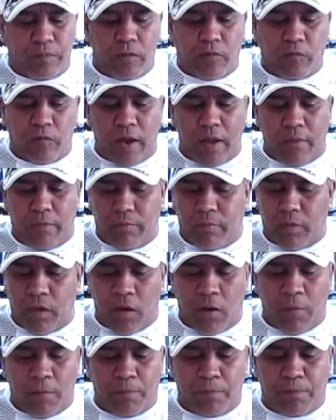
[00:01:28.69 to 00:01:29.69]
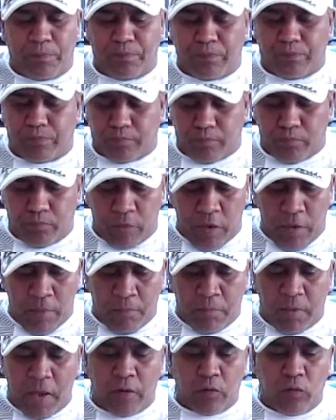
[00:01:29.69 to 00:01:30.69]
Rap, um,
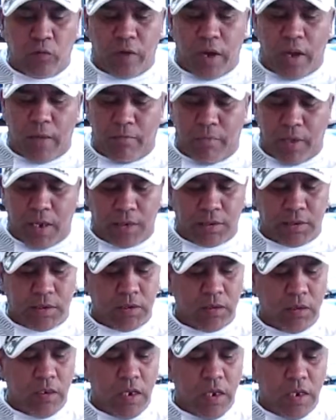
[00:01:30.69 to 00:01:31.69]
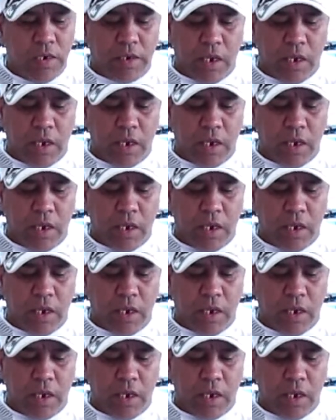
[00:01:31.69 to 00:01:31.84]
battle rap match.